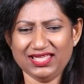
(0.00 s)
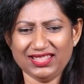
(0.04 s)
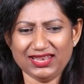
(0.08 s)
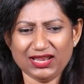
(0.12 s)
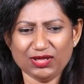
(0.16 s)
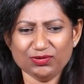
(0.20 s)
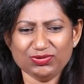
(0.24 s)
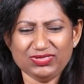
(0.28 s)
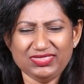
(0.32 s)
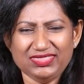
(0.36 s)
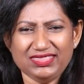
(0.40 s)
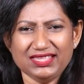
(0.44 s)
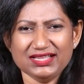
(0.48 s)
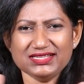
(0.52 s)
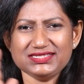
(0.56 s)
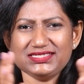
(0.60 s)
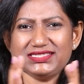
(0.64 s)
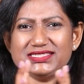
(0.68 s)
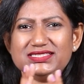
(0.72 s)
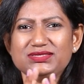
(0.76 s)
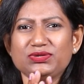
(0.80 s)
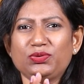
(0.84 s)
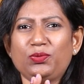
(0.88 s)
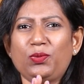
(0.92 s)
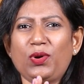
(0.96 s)
Now, this
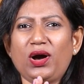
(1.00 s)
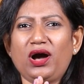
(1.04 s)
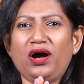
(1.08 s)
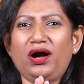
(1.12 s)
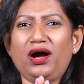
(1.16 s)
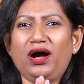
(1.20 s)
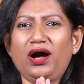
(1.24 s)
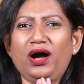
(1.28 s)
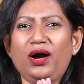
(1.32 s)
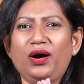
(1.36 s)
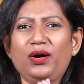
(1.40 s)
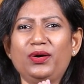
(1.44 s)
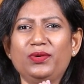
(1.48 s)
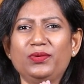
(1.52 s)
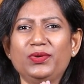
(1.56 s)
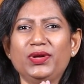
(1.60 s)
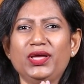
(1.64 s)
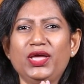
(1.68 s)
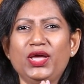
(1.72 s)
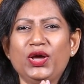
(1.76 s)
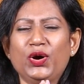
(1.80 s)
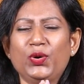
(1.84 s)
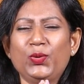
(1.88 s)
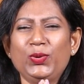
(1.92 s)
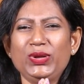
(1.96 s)
is how
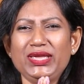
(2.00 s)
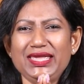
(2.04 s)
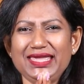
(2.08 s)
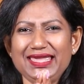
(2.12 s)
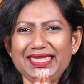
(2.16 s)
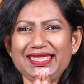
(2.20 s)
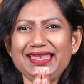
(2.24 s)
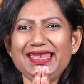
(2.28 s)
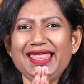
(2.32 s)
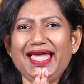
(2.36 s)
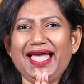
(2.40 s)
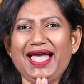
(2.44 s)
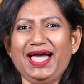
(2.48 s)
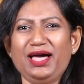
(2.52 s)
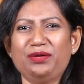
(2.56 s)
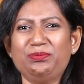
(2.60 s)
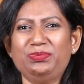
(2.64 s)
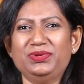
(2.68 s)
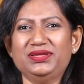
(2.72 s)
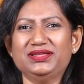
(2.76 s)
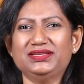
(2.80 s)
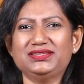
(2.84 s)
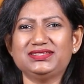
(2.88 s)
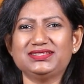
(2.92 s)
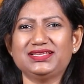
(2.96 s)
we
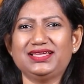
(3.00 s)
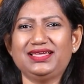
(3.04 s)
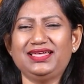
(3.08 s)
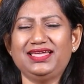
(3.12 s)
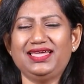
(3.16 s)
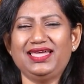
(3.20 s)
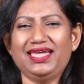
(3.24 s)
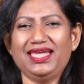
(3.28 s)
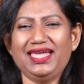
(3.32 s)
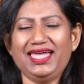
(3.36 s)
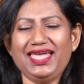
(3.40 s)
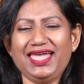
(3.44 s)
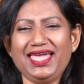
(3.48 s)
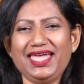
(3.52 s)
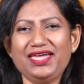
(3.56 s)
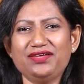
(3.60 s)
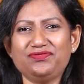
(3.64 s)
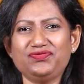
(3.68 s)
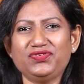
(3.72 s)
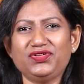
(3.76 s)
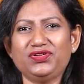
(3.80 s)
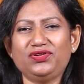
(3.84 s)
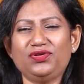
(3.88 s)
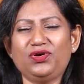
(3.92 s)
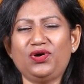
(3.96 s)
inhabit
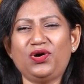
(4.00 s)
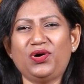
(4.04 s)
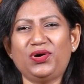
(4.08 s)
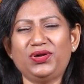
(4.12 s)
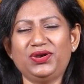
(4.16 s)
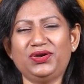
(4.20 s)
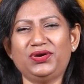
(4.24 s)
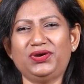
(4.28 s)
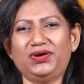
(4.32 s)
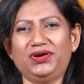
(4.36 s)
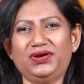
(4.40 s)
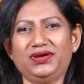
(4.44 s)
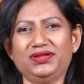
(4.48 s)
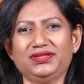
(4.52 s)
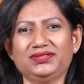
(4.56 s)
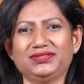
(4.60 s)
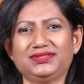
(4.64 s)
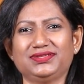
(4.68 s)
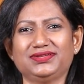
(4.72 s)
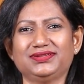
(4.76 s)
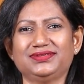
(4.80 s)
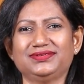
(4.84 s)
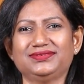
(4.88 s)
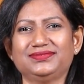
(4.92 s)
heaven on earth.